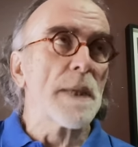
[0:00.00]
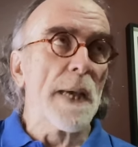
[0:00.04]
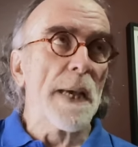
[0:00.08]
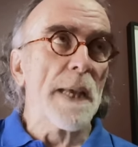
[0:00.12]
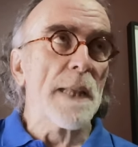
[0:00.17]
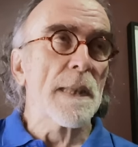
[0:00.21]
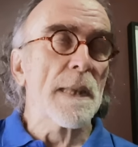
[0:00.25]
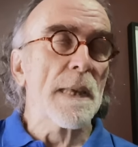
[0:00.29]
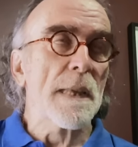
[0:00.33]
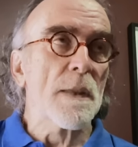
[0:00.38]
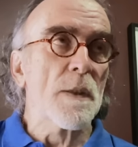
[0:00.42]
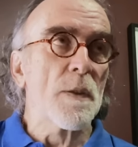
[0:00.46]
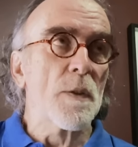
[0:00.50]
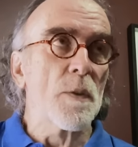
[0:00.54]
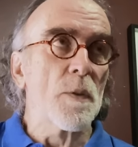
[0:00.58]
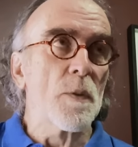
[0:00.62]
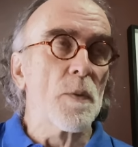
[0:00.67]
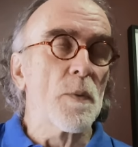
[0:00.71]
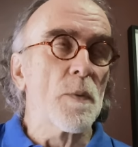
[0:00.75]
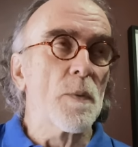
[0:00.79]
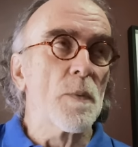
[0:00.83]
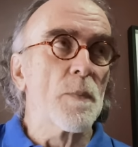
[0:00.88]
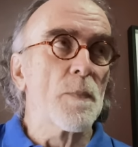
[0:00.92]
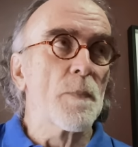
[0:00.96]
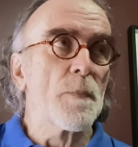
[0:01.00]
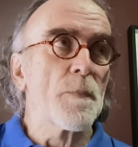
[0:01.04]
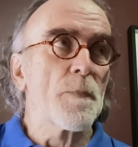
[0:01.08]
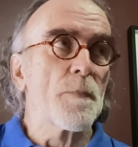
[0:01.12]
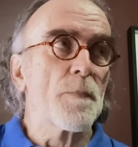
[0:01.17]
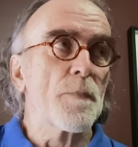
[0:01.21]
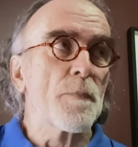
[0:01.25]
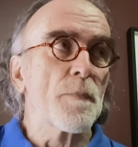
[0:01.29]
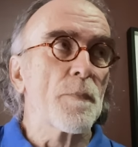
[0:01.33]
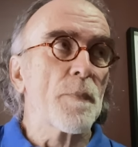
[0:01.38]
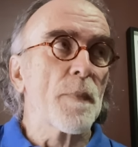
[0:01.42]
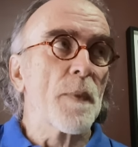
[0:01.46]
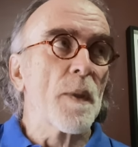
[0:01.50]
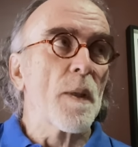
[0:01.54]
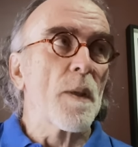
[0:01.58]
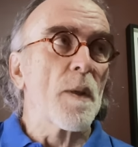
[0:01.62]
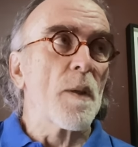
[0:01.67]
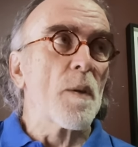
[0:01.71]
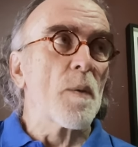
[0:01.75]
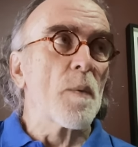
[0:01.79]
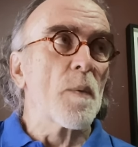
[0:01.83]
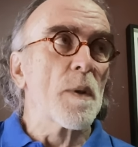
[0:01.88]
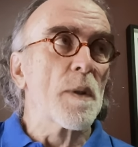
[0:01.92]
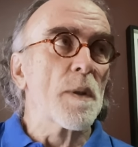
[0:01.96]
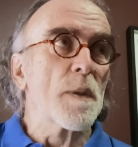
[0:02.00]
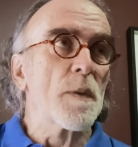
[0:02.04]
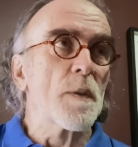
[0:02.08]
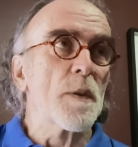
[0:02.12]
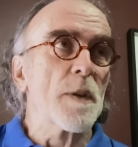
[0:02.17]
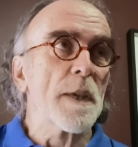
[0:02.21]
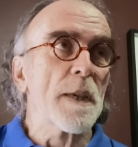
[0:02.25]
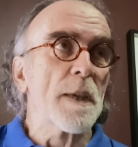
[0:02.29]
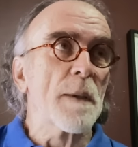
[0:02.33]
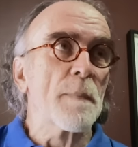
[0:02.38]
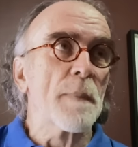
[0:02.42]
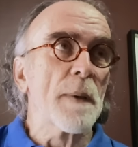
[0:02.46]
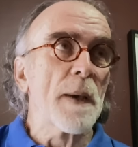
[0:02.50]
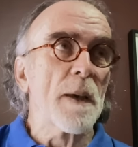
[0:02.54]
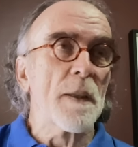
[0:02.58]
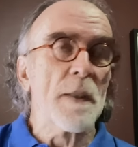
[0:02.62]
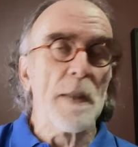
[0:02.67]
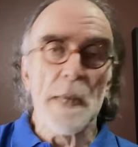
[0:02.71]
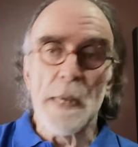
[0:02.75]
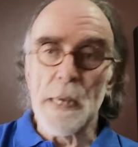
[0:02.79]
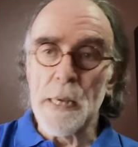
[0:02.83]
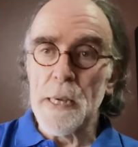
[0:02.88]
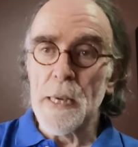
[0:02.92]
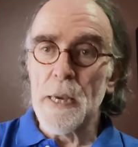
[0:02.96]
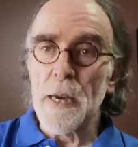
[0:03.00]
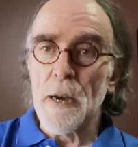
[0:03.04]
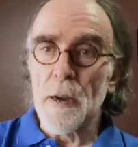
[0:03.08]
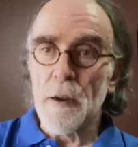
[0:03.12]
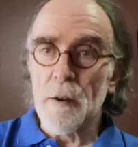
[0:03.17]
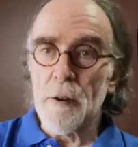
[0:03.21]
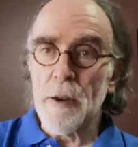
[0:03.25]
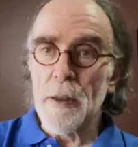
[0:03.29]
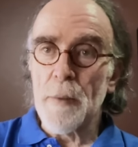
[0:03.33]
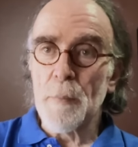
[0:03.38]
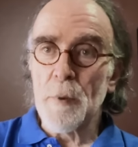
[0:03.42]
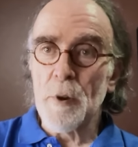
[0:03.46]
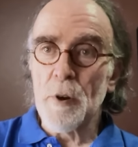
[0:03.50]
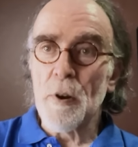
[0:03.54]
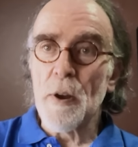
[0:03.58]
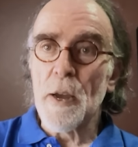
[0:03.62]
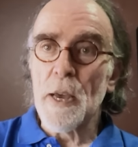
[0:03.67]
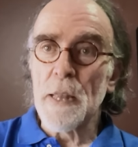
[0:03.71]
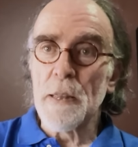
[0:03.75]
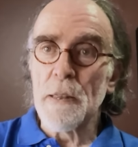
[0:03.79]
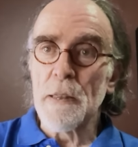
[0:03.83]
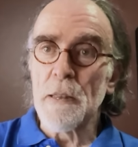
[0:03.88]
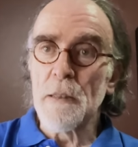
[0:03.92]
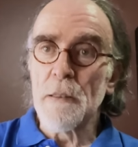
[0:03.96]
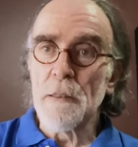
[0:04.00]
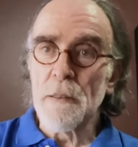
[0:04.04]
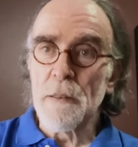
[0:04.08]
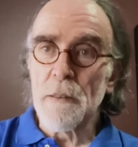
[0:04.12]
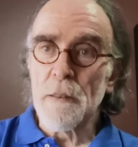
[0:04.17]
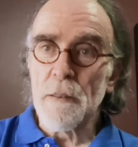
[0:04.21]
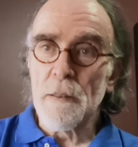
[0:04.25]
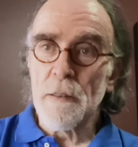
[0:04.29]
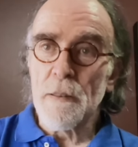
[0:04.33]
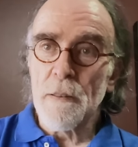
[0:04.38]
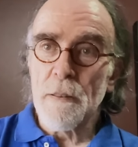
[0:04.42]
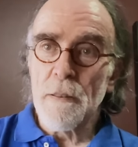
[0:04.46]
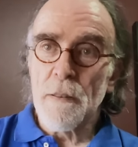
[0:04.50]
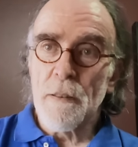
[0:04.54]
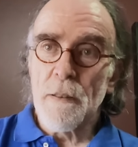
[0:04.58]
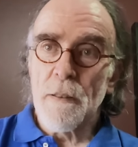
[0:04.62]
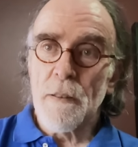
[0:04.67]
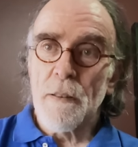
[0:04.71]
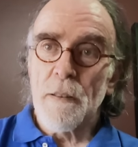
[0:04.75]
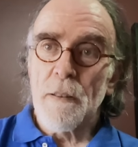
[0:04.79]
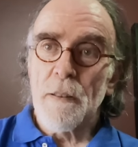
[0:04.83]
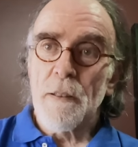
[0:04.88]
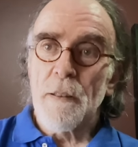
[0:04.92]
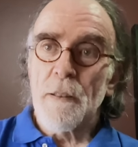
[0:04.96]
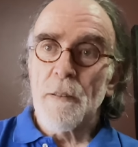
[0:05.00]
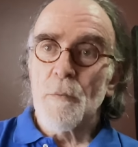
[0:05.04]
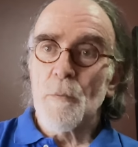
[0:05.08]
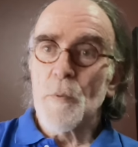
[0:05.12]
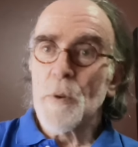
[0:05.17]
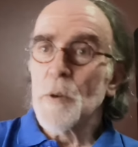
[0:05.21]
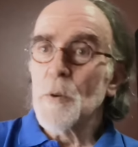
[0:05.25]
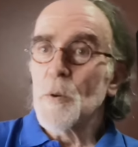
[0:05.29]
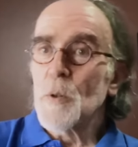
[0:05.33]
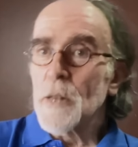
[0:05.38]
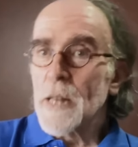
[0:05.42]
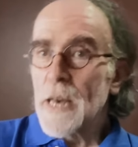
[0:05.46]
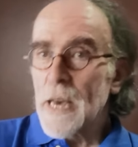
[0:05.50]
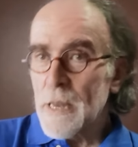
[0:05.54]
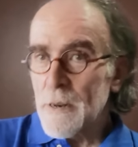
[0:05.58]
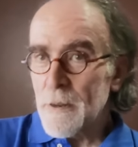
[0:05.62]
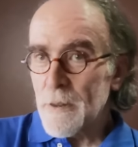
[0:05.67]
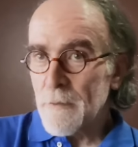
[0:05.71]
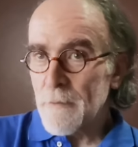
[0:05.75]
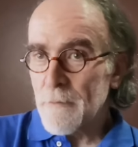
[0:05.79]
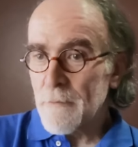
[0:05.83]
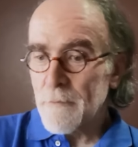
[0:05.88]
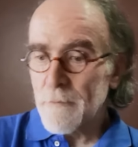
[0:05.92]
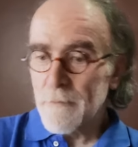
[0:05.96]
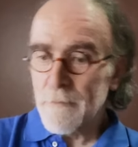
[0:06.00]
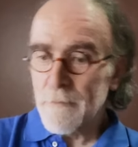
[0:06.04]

92. We're talking about the ERM crisis. We all had